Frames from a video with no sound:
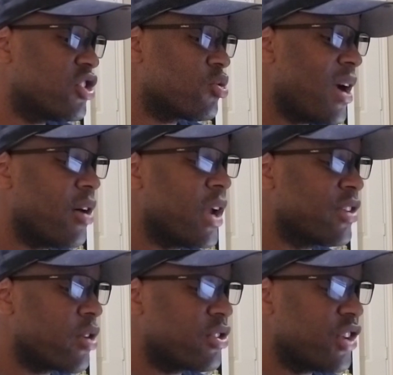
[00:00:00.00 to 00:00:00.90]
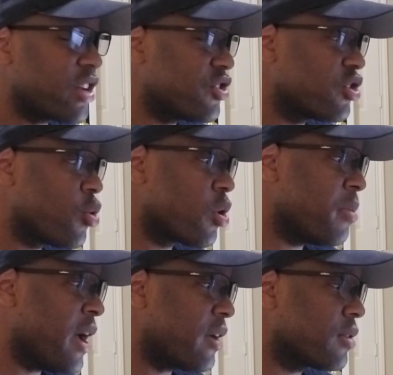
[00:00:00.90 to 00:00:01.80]
Stroud as our Texans
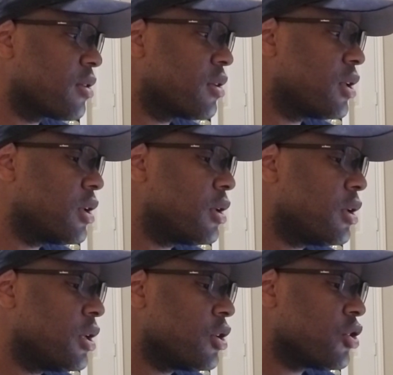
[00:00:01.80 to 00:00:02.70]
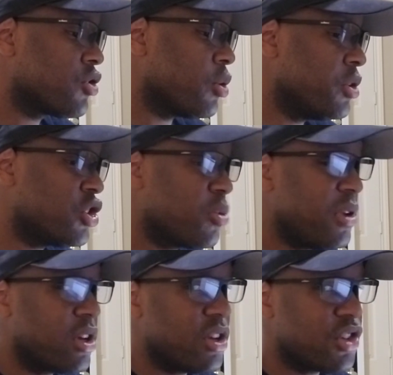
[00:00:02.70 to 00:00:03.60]
quarterback. So this should
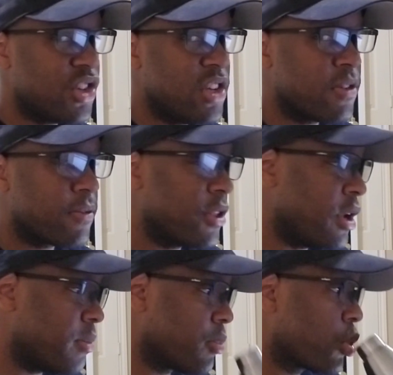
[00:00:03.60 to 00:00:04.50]
be a good season for them.